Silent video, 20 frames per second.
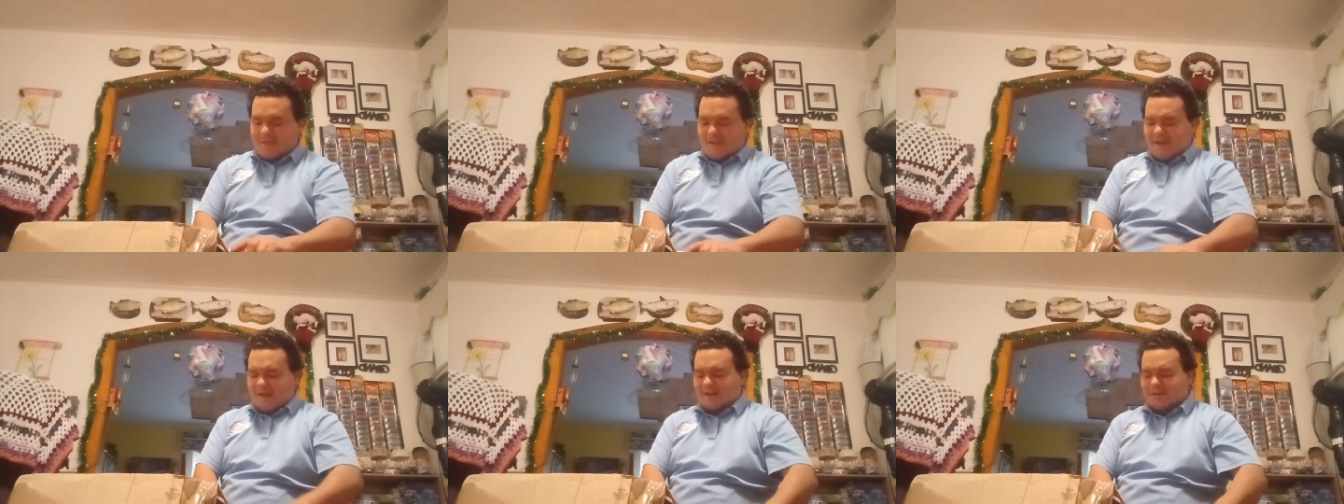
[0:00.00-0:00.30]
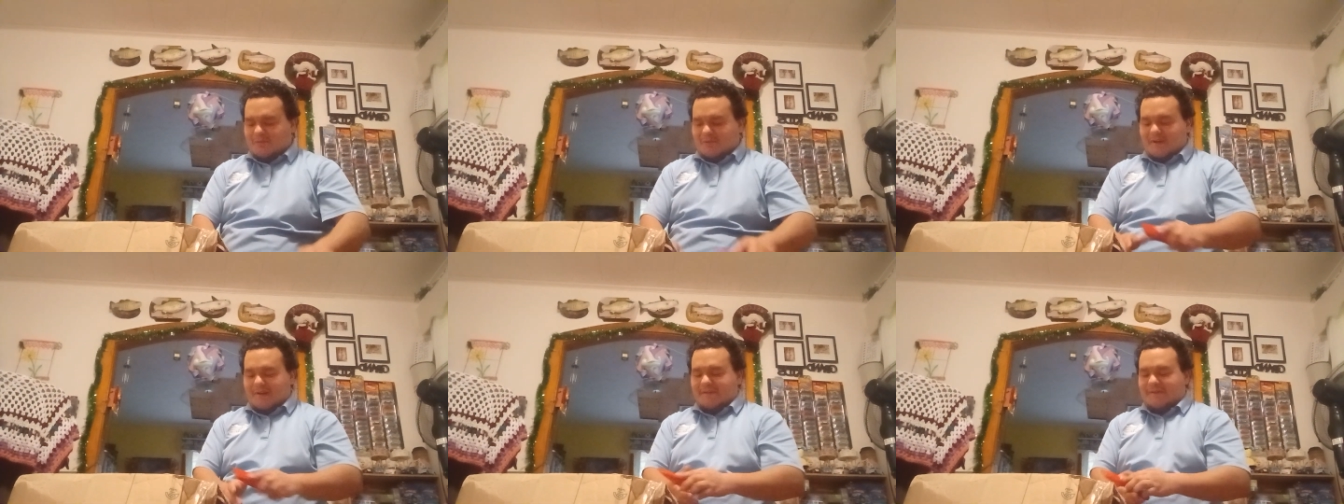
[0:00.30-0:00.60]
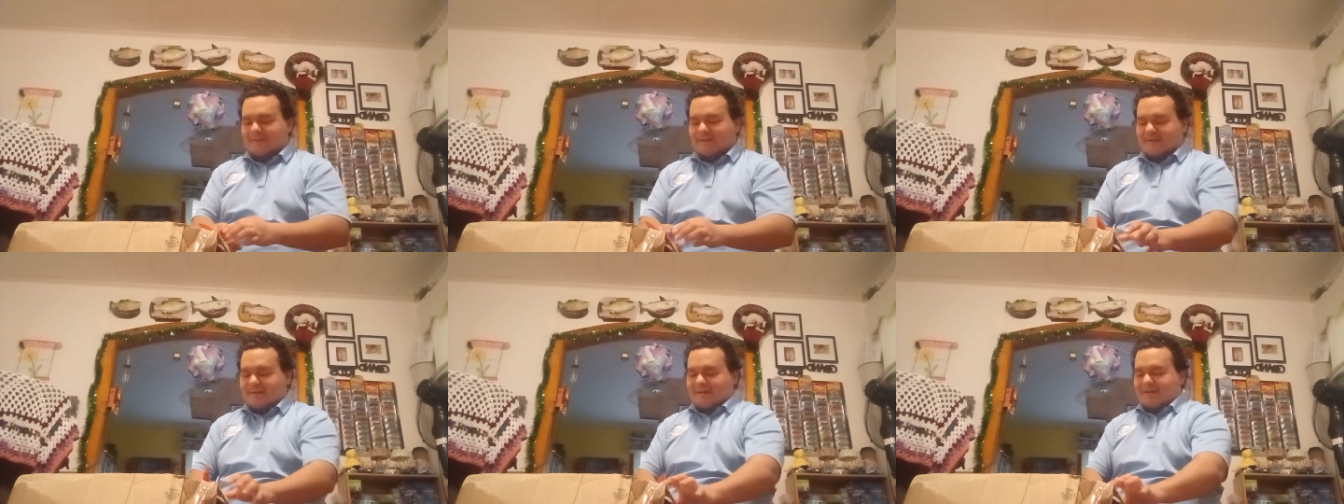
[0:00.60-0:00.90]

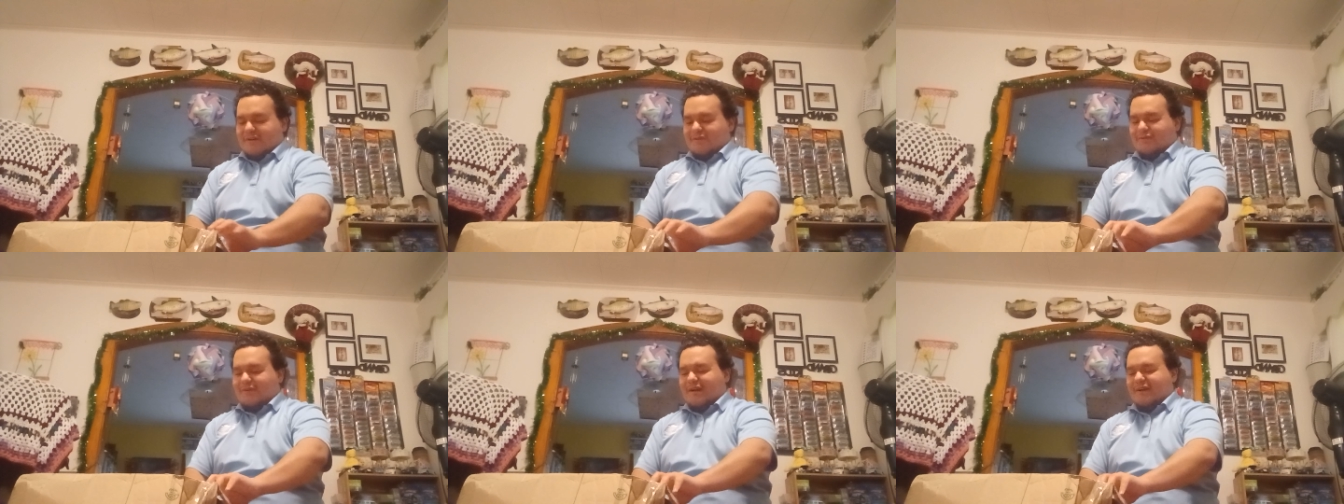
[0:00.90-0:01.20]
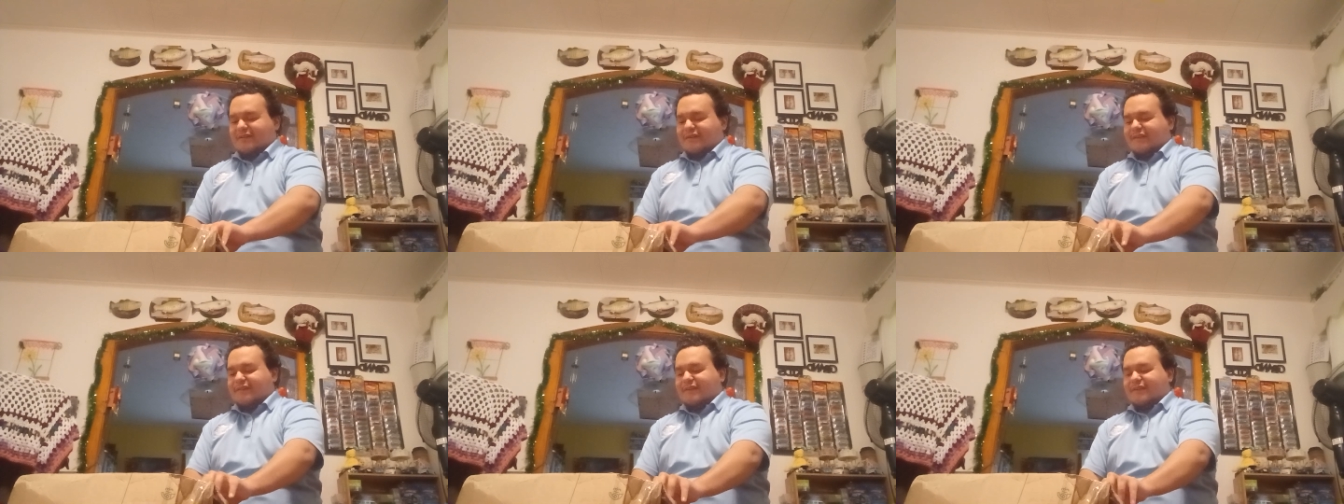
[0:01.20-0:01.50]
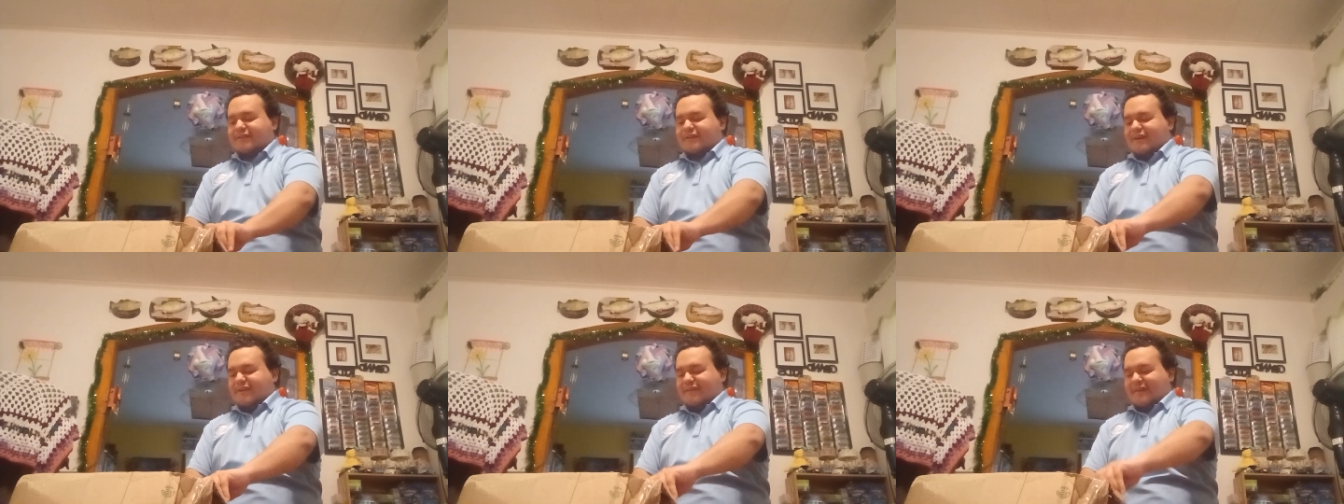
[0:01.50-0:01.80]
Anyways, we're not here to
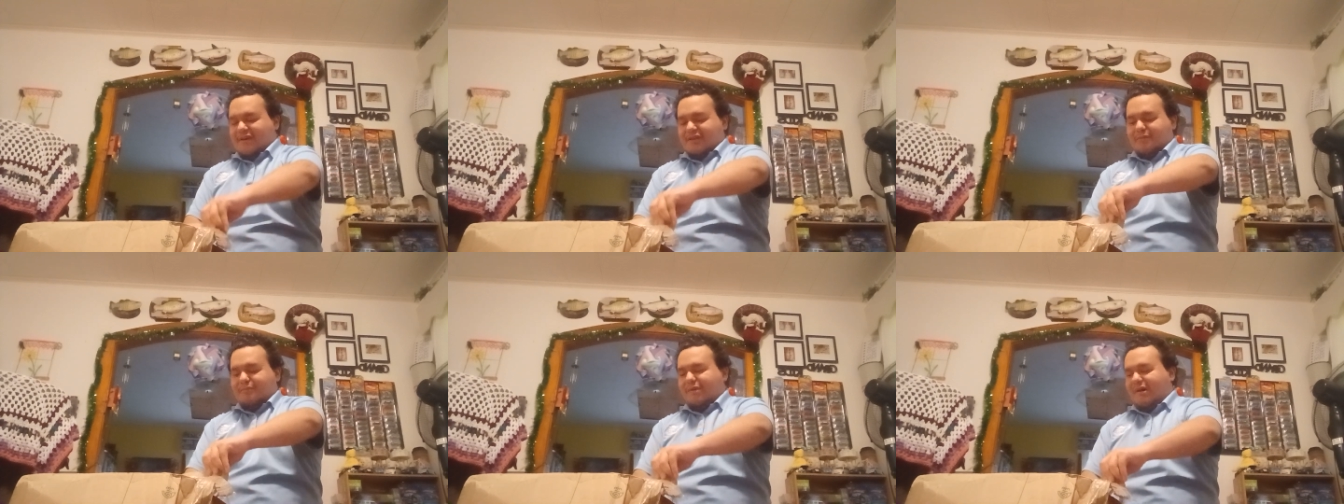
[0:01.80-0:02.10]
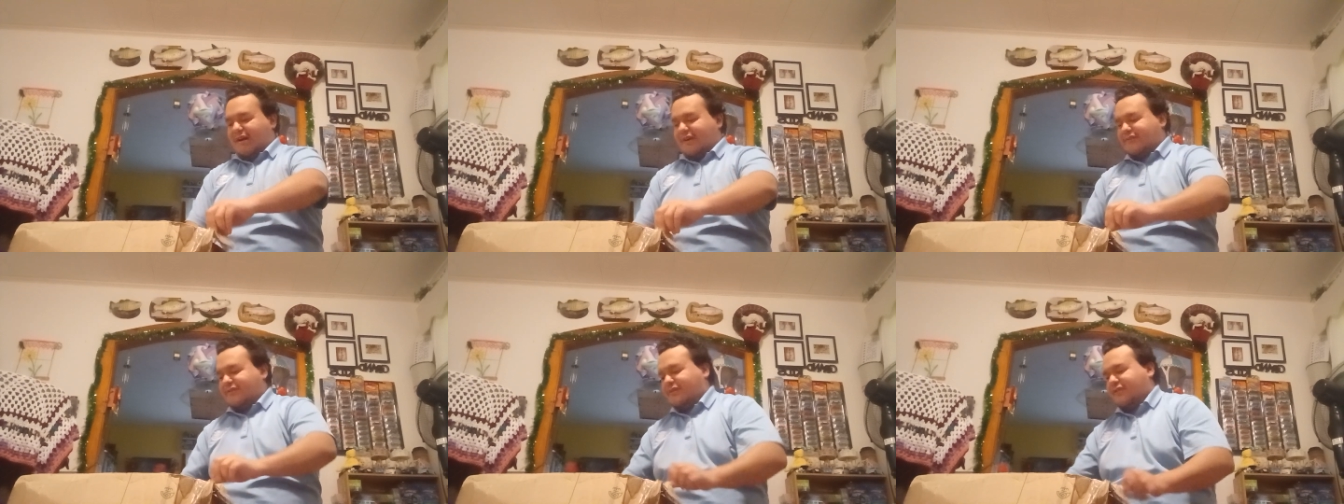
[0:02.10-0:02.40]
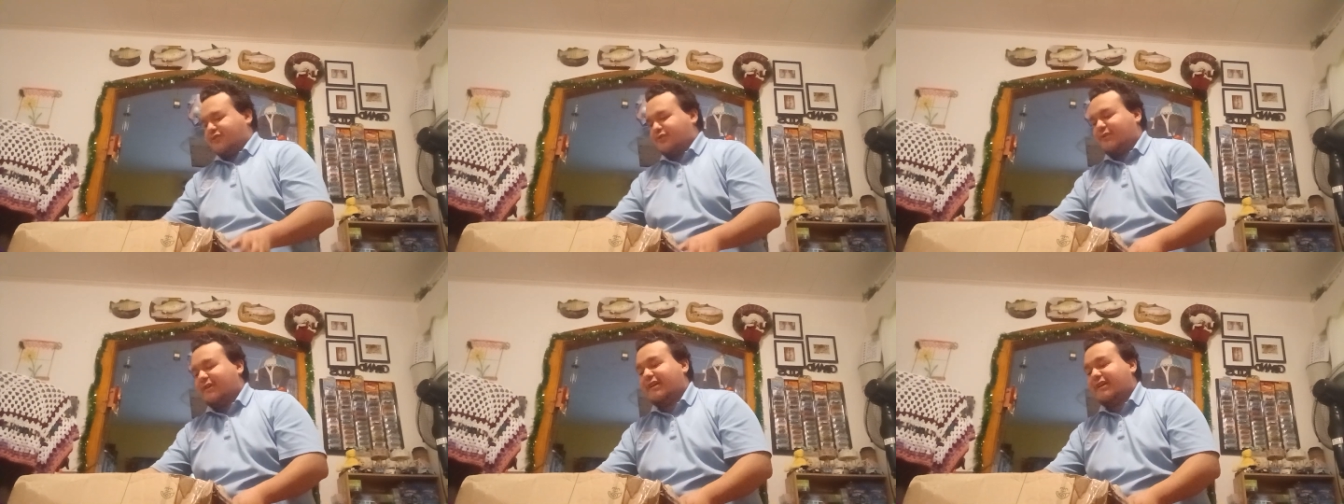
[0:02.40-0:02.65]
discuss how the box looks.